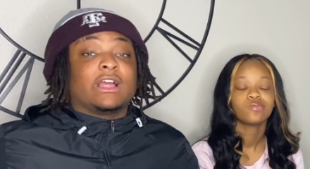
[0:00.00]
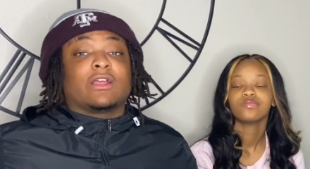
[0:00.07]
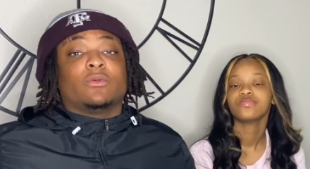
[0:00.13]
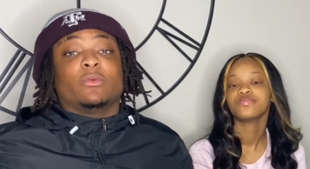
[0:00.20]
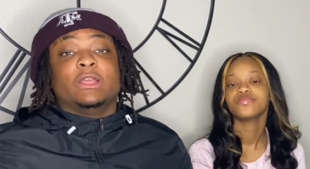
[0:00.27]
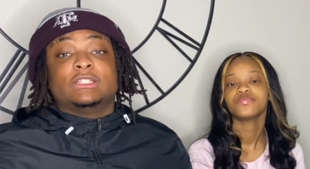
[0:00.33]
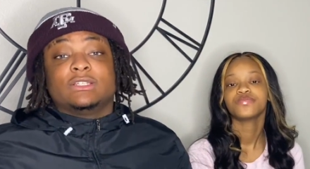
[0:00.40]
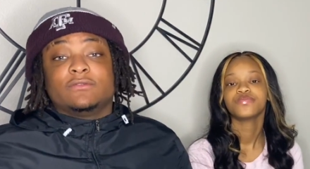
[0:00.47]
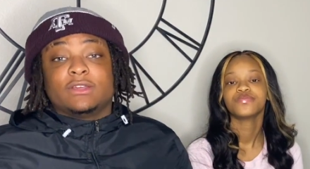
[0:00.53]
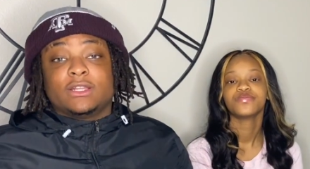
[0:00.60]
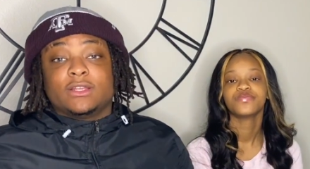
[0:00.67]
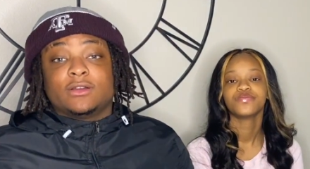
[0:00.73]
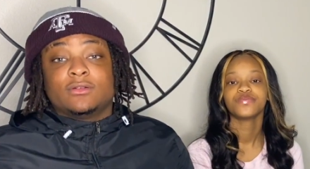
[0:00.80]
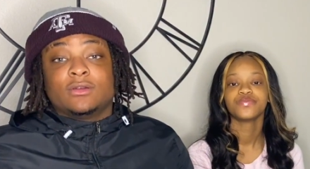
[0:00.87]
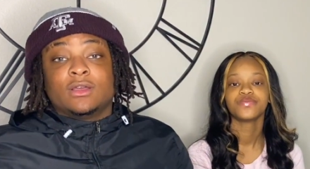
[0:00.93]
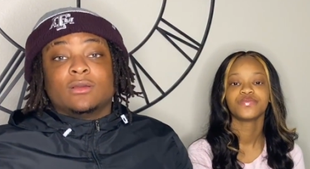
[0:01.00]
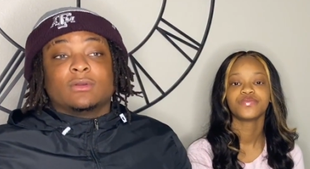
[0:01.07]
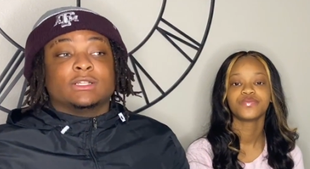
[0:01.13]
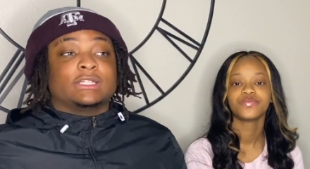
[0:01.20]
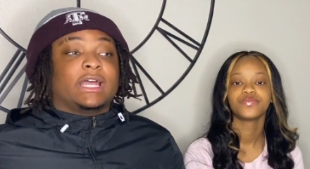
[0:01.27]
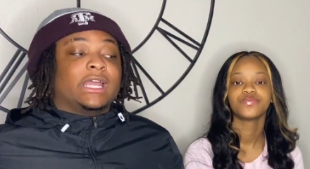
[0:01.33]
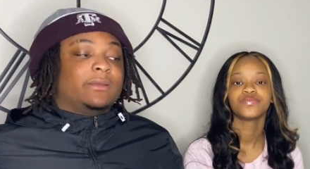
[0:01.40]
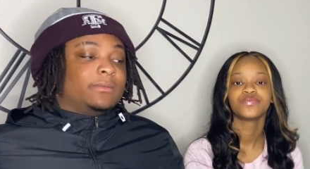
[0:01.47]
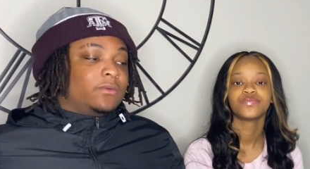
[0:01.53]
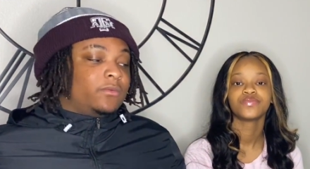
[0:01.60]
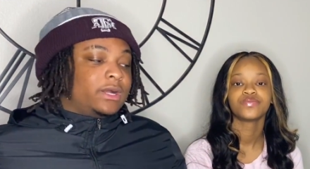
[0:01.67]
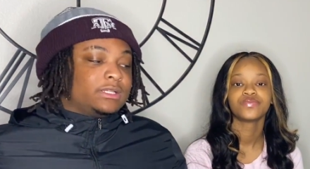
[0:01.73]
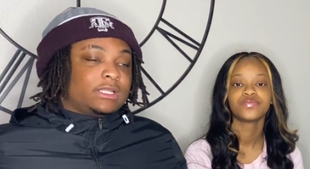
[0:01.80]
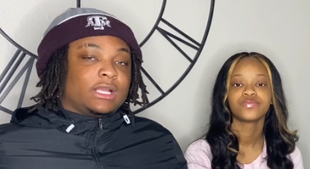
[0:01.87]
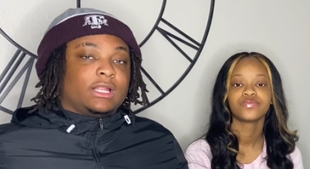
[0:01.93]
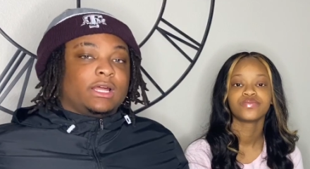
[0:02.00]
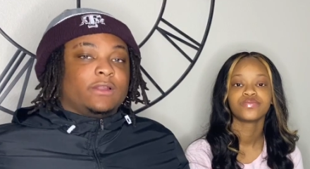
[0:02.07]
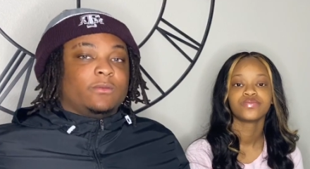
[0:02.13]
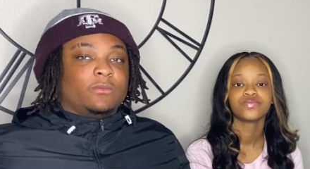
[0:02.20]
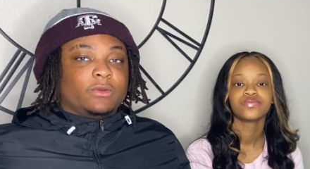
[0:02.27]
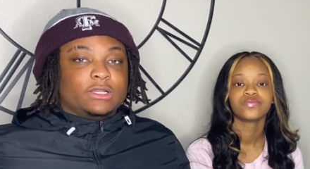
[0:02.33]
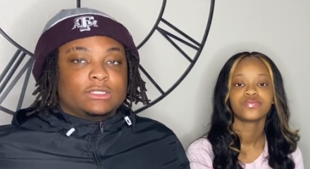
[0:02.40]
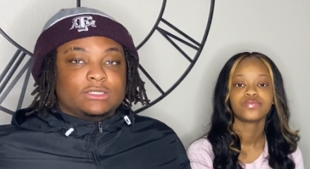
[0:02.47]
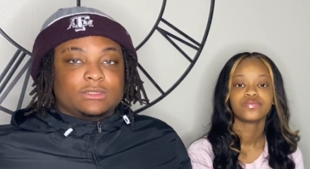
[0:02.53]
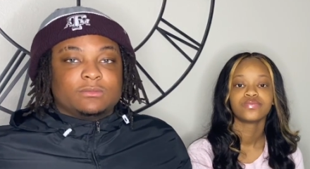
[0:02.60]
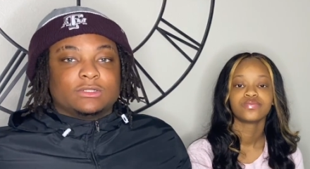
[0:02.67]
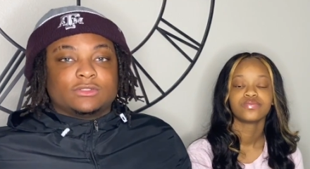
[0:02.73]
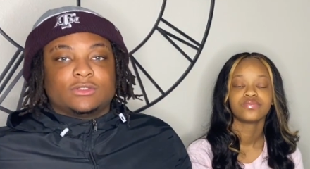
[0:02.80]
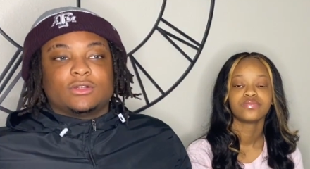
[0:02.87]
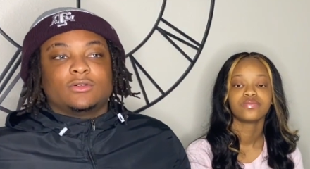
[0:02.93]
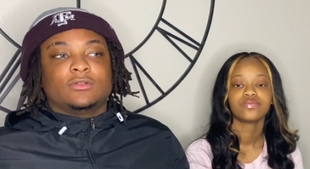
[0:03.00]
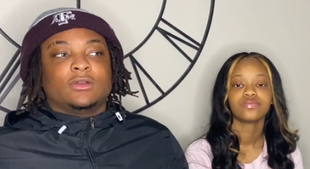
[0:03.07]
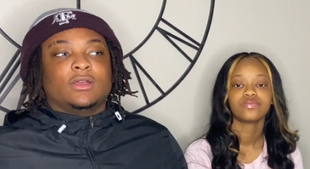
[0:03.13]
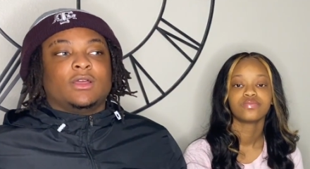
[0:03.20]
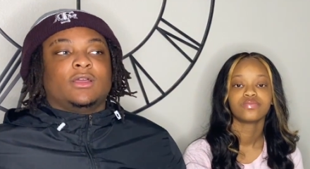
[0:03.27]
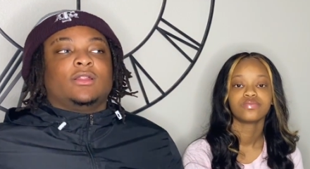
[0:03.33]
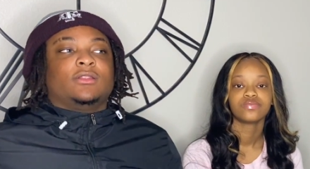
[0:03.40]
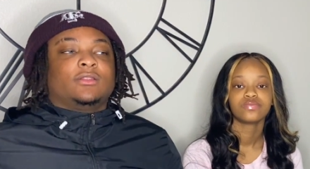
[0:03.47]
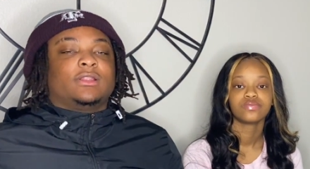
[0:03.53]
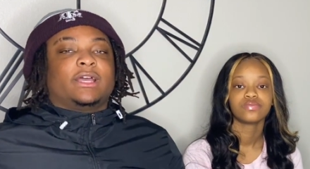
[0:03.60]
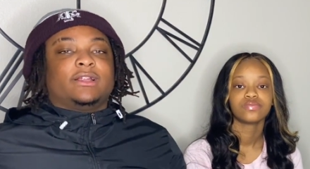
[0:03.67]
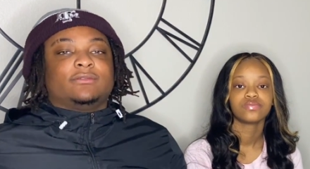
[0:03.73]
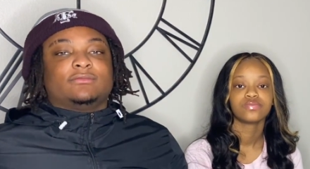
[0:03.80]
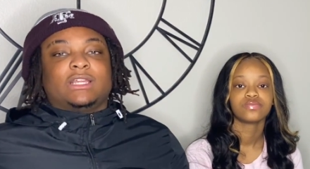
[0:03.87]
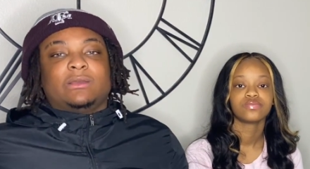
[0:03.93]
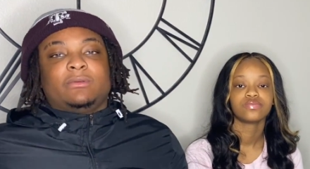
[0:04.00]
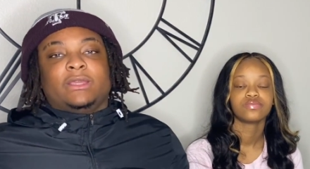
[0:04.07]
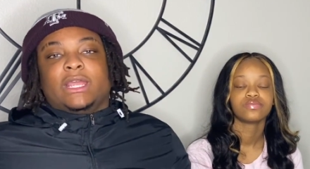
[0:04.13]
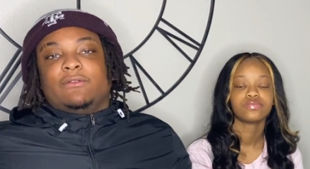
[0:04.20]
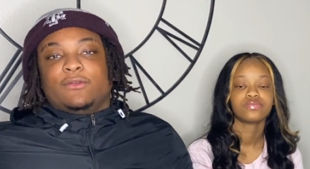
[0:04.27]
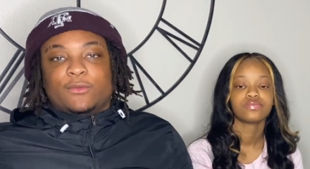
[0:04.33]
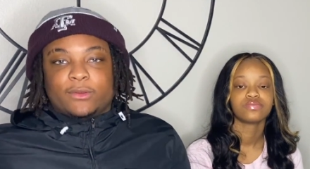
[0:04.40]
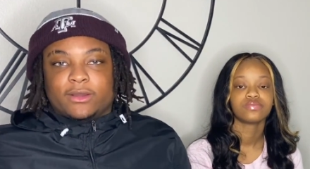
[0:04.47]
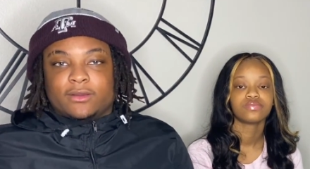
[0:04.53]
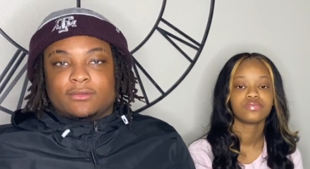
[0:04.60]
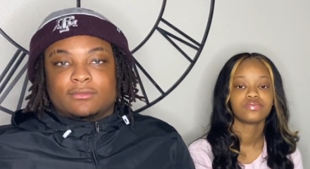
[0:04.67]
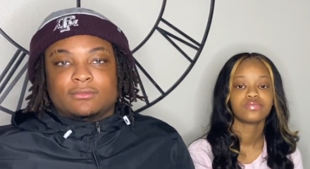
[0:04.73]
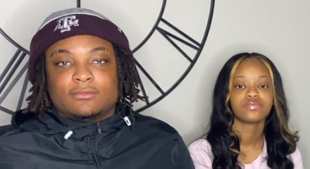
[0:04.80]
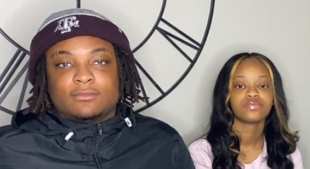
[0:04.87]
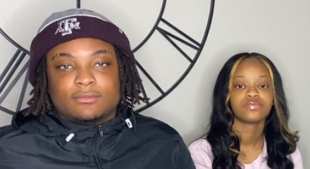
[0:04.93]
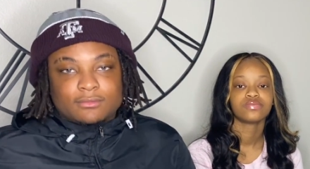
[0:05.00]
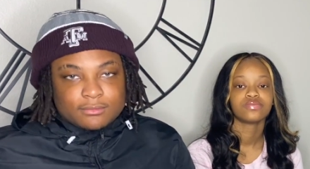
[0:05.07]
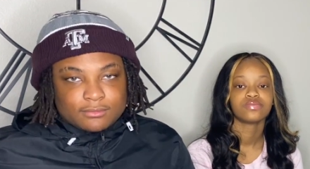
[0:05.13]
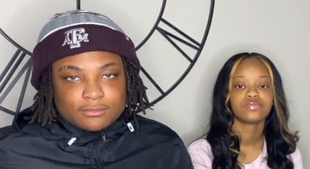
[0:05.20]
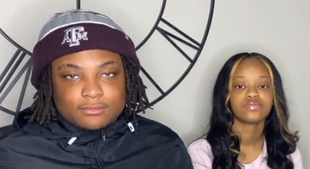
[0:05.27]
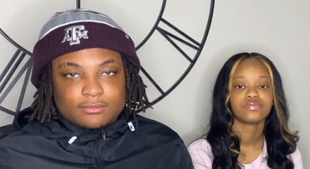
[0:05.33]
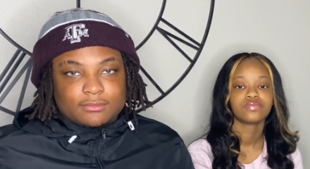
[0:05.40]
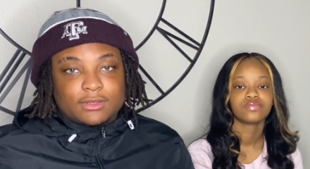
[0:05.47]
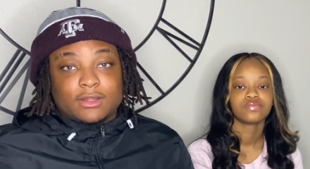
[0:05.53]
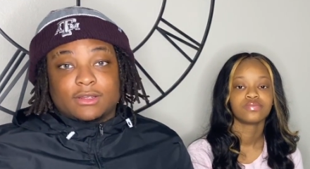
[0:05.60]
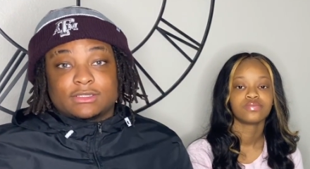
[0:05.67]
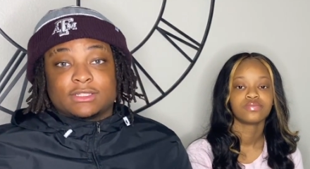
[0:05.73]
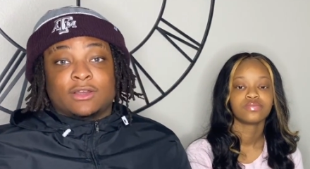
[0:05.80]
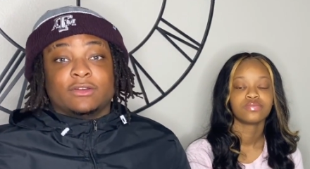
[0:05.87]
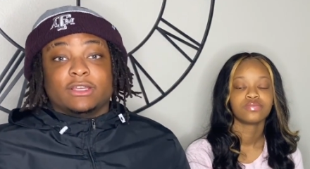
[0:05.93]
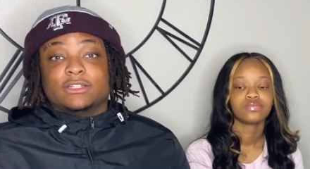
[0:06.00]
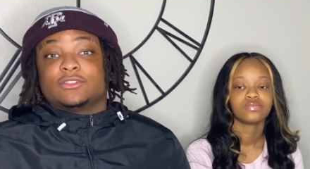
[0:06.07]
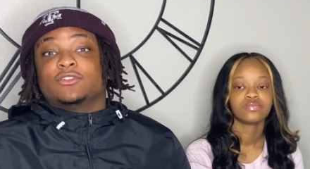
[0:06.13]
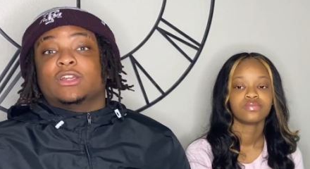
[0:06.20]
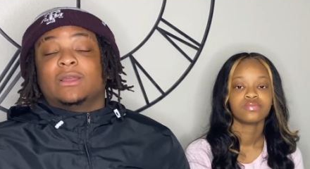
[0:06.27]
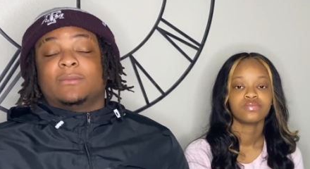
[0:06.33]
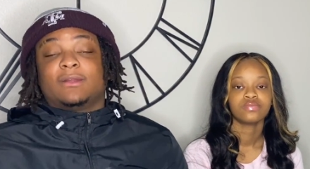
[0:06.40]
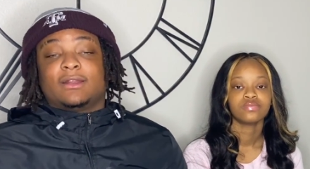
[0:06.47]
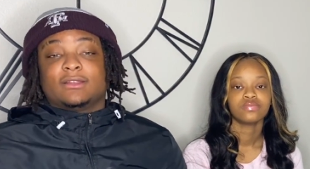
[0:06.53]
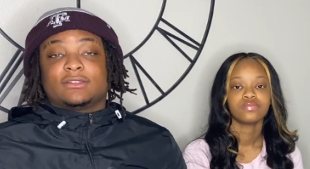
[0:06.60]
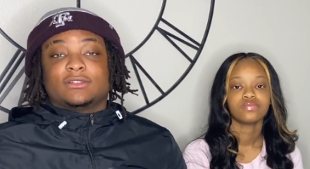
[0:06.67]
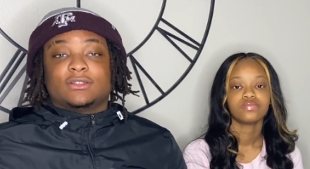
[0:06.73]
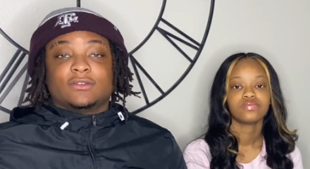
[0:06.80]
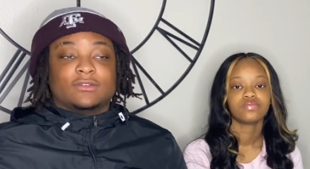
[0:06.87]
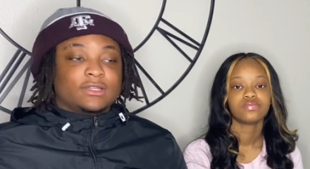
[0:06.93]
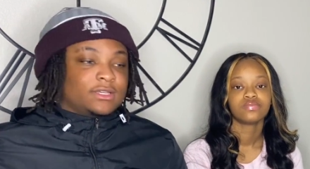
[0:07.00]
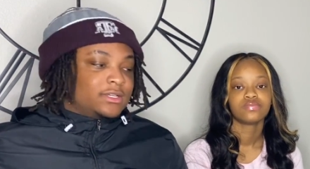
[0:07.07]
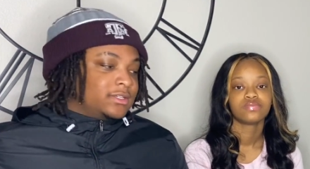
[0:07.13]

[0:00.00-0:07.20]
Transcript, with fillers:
Speaker 1: a recent video, cause I ain't been watching like a lot of them recently, but you know, like they be everywhere. You know what I'm saying, on Instagram and all this stuff.